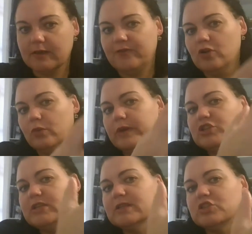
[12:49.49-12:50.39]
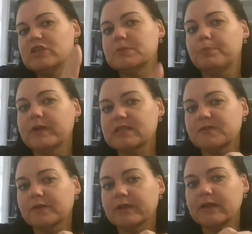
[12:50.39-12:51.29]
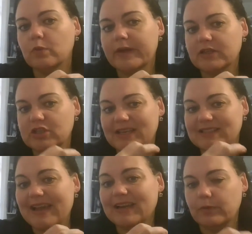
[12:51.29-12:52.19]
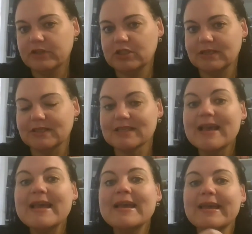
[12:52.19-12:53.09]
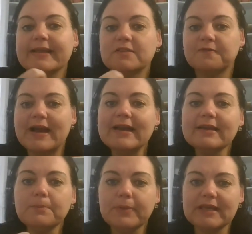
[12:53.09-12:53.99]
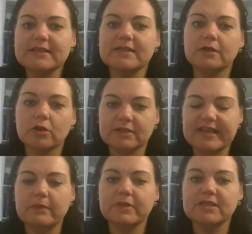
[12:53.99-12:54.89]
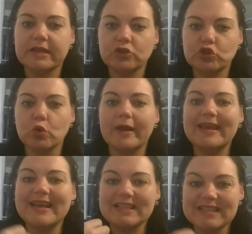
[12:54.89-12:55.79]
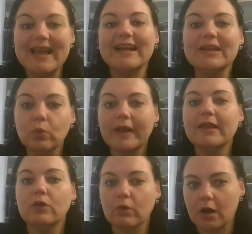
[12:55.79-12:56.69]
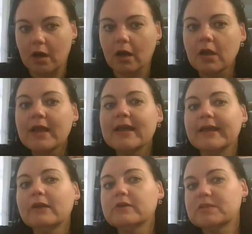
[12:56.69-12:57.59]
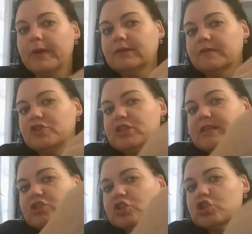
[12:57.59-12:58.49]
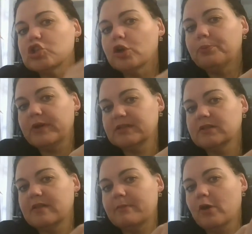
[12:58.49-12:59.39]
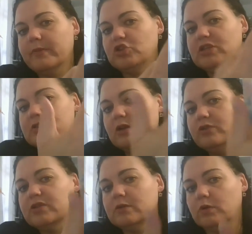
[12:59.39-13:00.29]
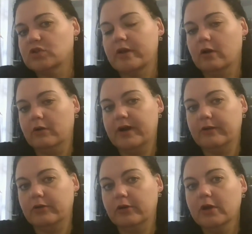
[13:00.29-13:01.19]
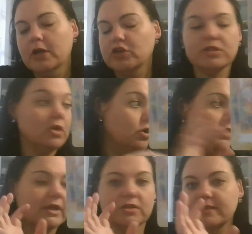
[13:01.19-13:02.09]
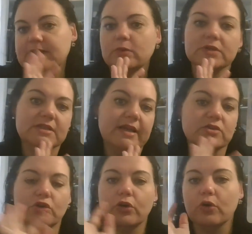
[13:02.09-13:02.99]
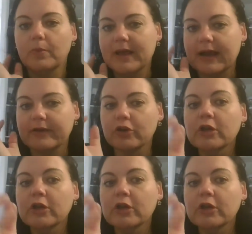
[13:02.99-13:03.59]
If you look where she is, she's blissful in exactly where she is. It's finding peace and contentment and joy exactly where you are, irrespective. She's just so present in that moment. She's not interested in what's going on around her. She's not looking to see what's next to her or behind her.